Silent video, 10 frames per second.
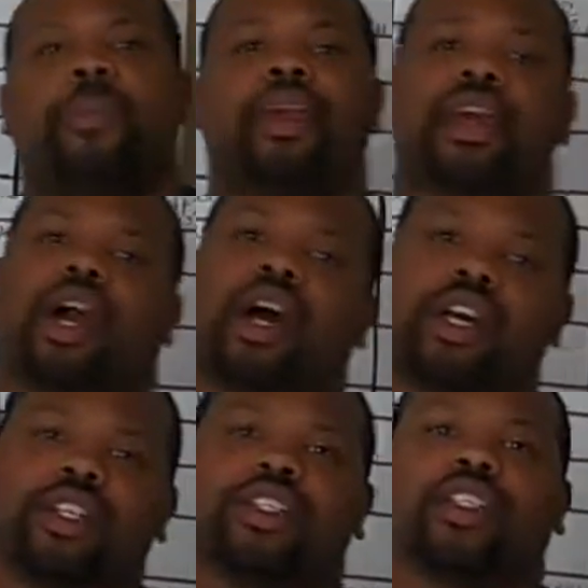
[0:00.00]

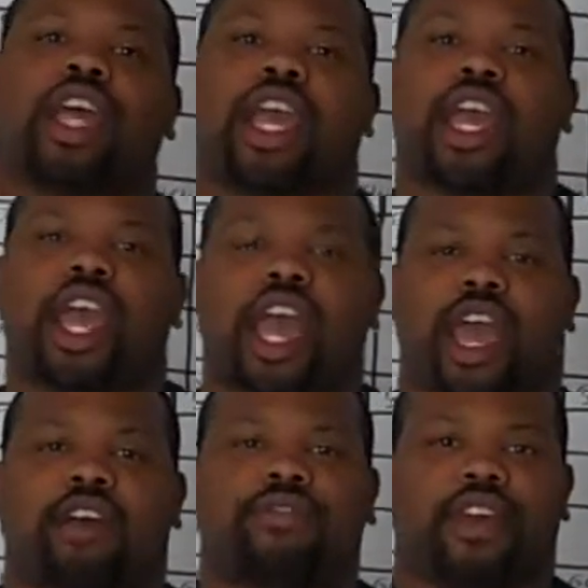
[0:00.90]
because they
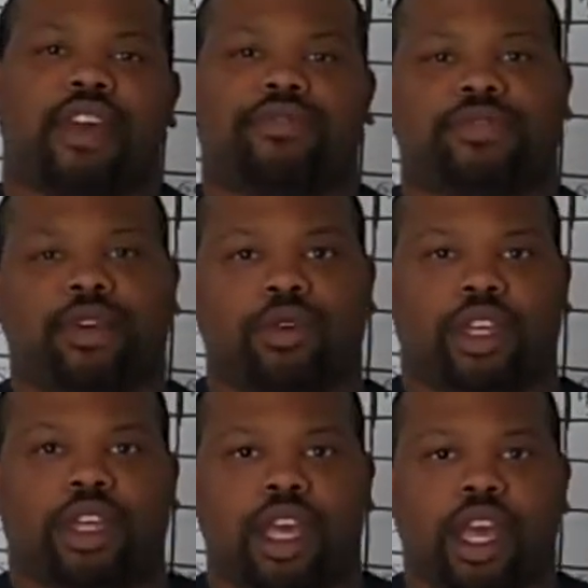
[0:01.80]
have a
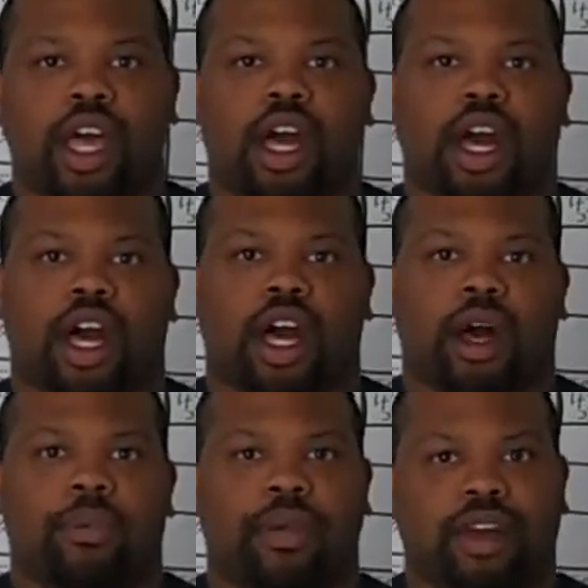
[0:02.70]
floating
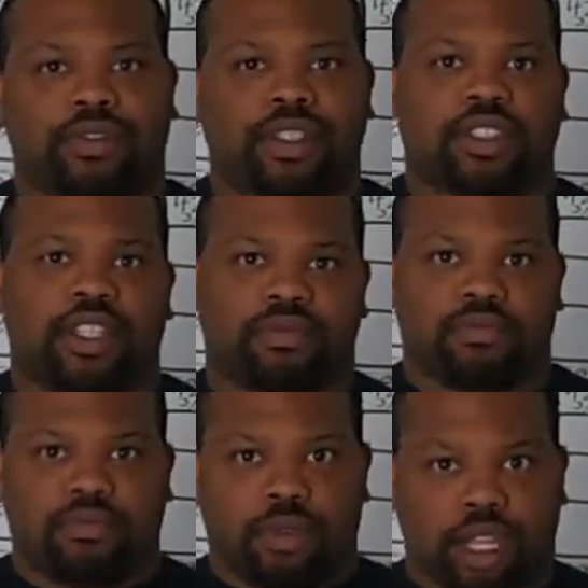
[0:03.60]
pelvis, it
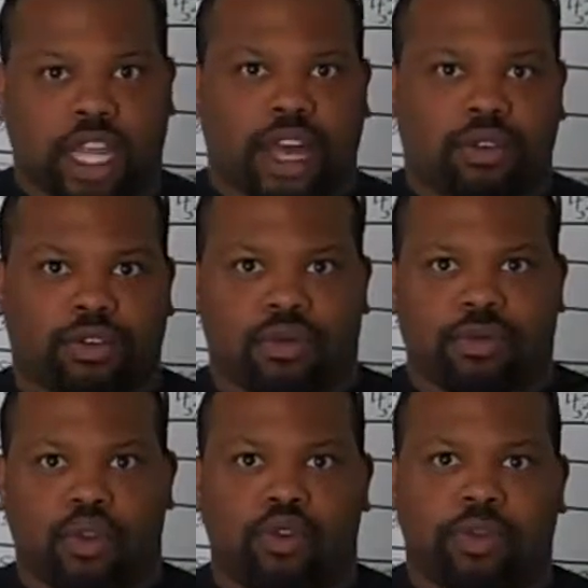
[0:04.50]
allows
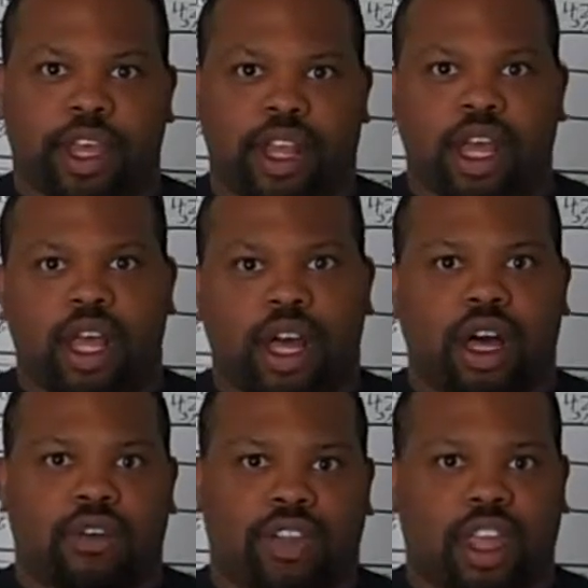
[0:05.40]
movement
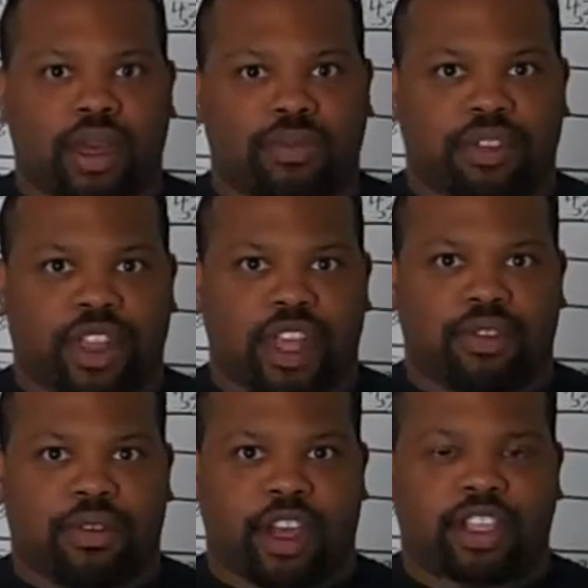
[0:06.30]
of the hips in
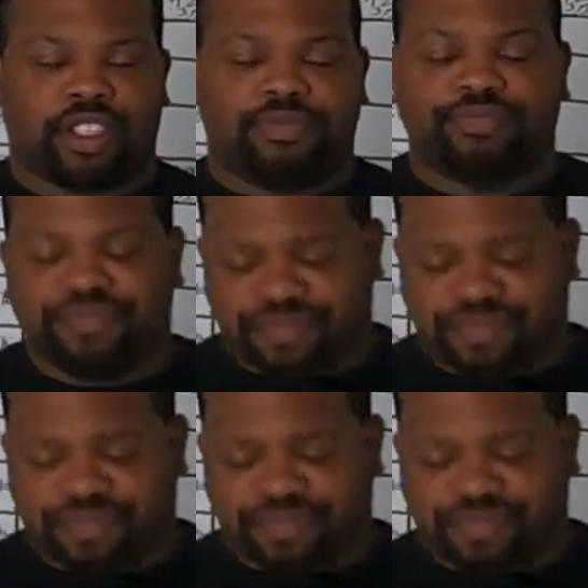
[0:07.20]
that direction.